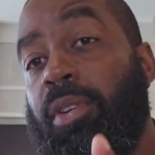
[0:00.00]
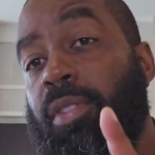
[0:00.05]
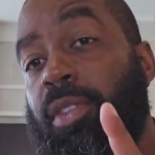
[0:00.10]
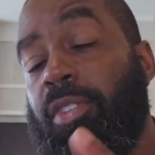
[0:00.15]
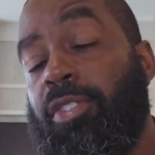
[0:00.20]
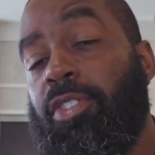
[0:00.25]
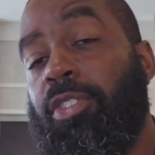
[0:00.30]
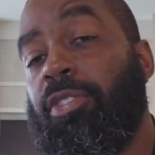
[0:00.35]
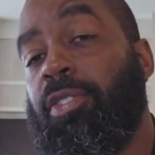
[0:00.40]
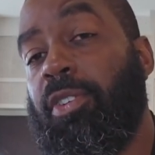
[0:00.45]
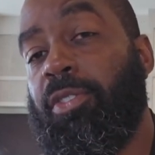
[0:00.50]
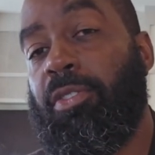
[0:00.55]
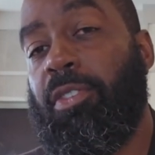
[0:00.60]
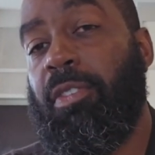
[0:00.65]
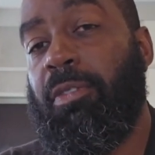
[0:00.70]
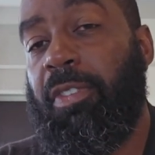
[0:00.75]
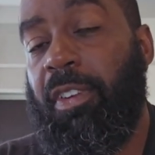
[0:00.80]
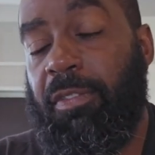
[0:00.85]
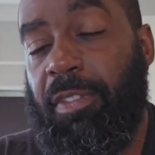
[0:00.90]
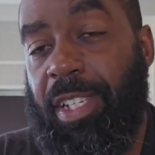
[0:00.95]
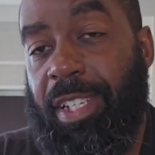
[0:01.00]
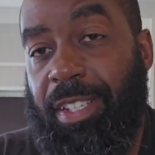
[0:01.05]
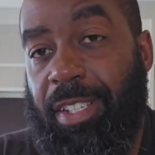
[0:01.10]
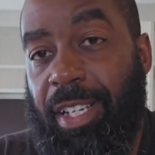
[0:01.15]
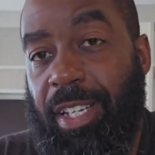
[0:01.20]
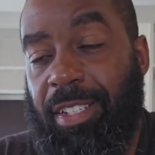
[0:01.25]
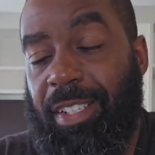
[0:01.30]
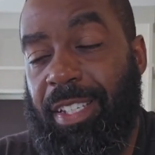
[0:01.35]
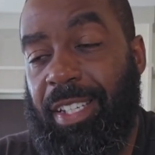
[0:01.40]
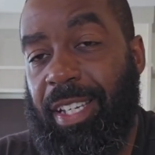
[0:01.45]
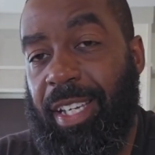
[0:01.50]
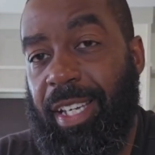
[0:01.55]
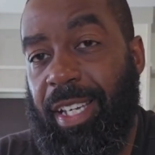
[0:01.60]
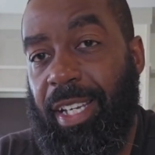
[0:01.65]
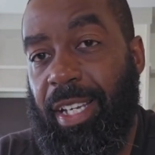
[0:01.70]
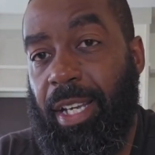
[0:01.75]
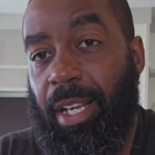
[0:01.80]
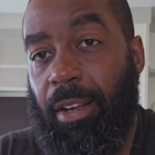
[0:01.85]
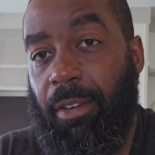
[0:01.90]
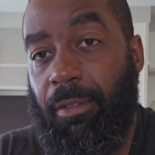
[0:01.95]
the 256
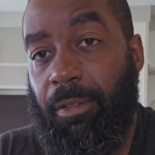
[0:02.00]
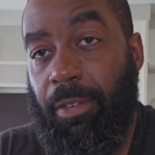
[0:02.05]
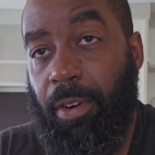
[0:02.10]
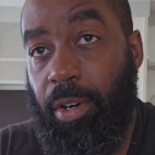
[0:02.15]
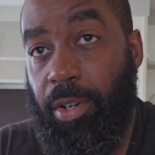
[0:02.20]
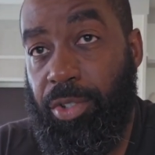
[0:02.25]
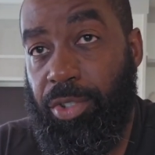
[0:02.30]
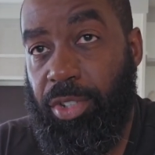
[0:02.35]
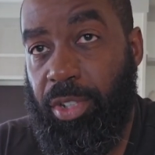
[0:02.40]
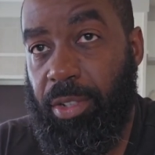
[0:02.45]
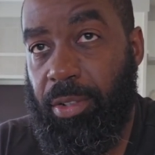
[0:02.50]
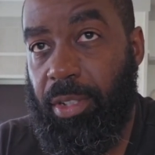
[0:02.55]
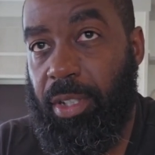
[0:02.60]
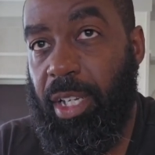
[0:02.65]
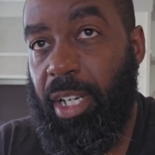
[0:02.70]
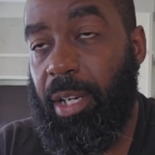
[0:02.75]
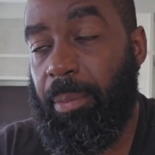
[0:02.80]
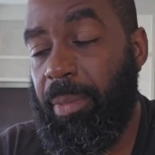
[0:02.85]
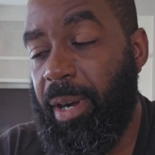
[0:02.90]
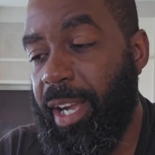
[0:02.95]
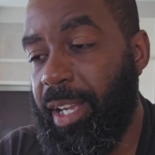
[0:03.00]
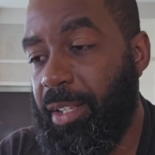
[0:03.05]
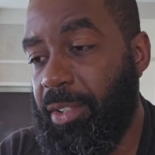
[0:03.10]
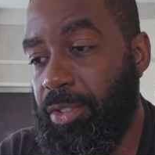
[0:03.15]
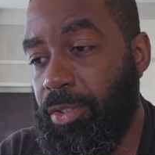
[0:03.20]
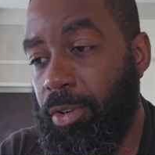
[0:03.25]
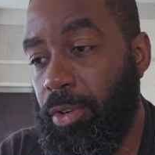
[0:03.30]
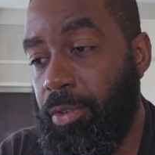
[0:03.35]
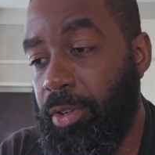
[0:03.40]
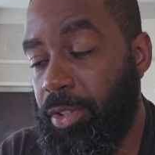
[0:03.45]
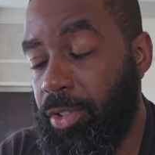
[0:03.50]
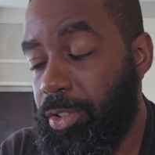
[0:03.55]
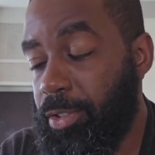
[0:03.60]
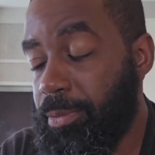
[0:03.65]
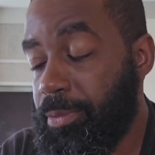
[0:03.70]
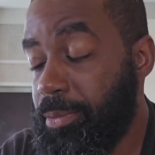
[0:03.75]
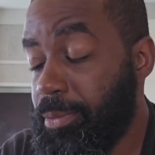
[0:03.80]
gig version, gigabyte storage.